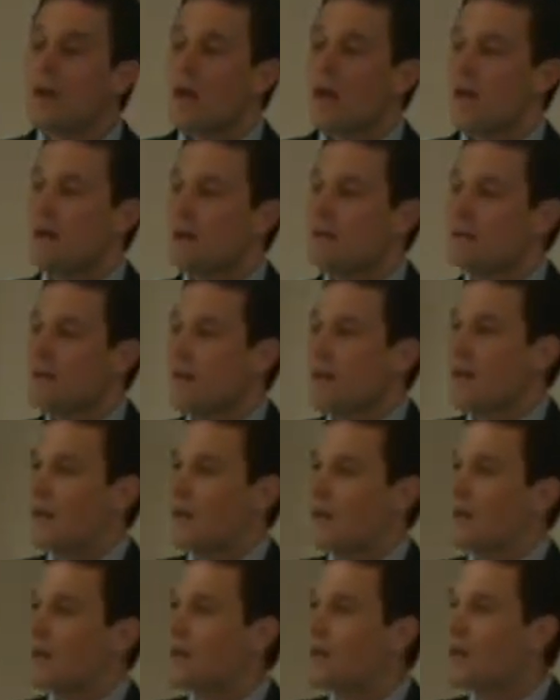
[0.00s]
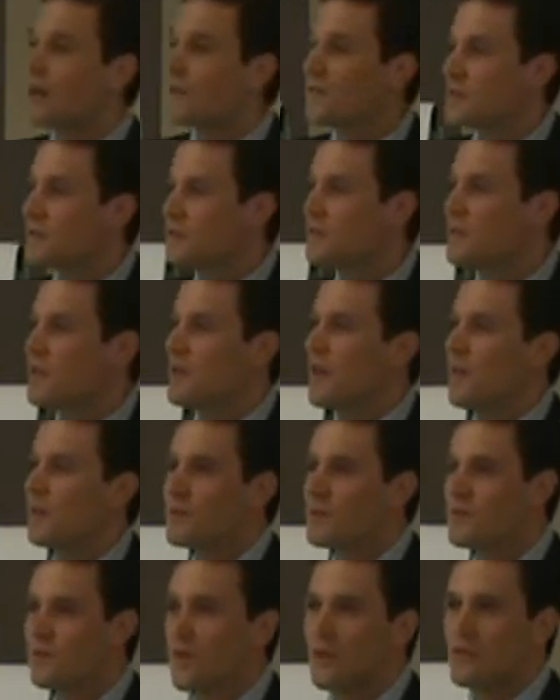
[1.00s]
And they said, if this is the type
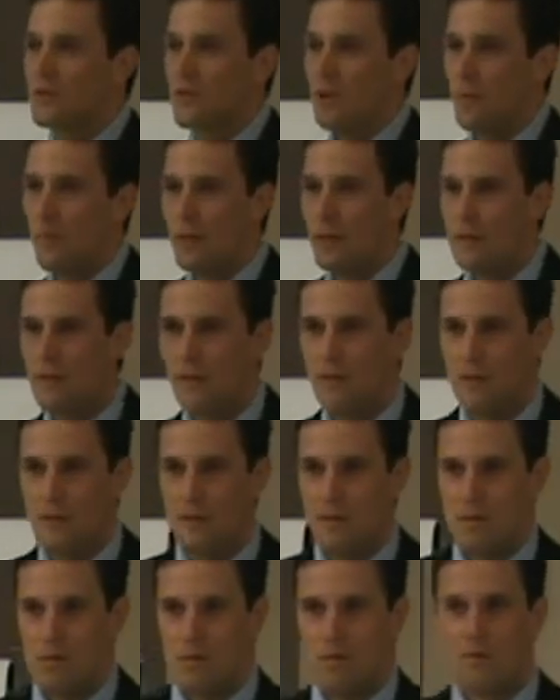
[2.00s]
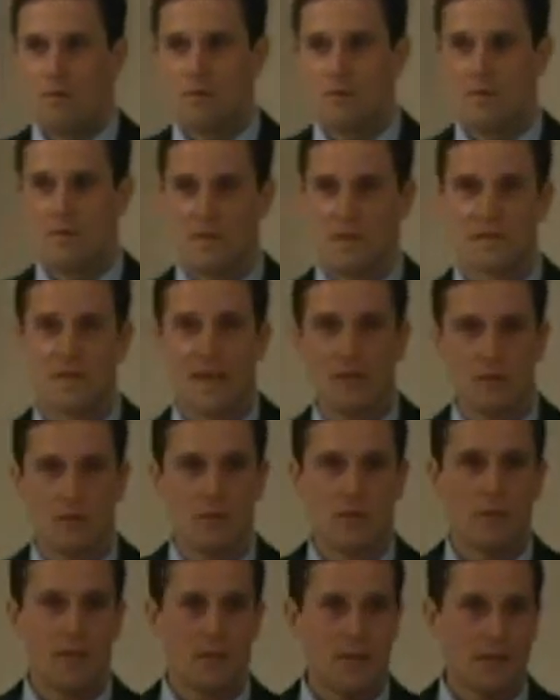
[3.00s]
of structure that we live in, if this is
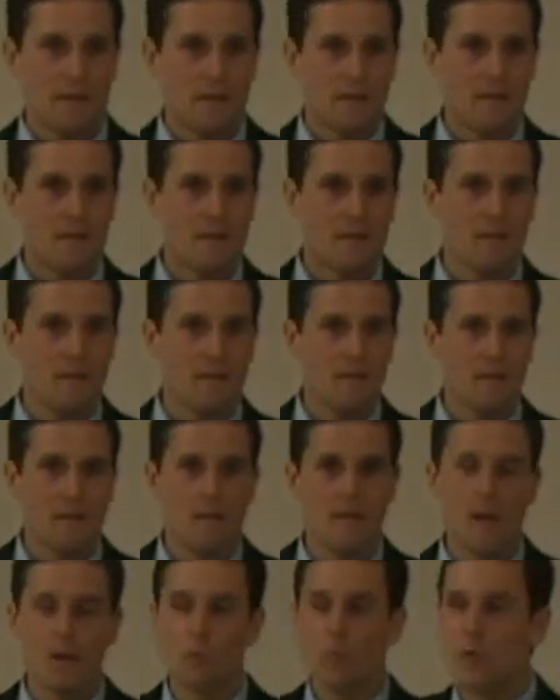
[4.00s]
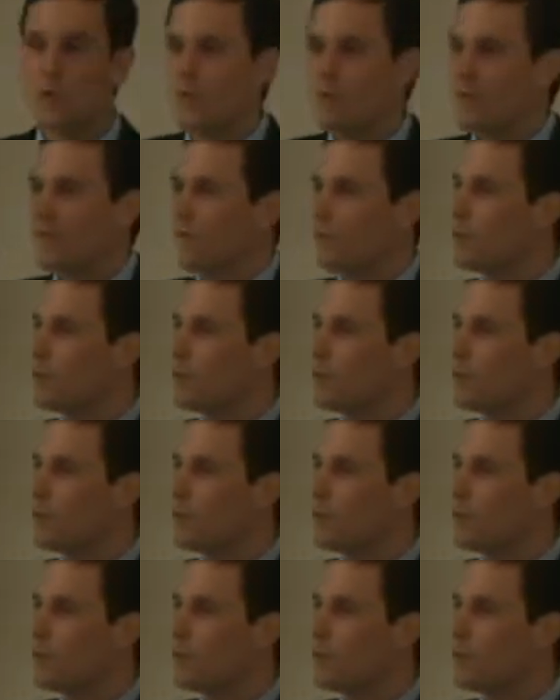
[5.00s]
actually what it is, then we would be